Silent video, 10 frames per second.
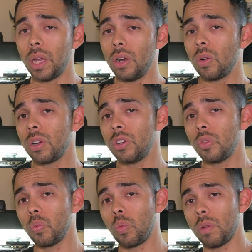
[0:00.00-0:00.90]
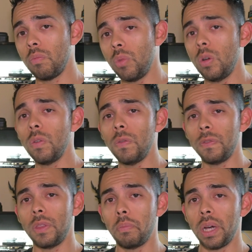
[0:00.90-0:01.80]
in order to
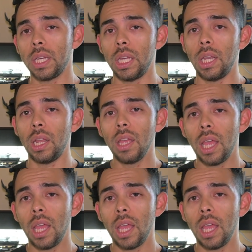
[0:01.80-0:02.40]
remove the bucking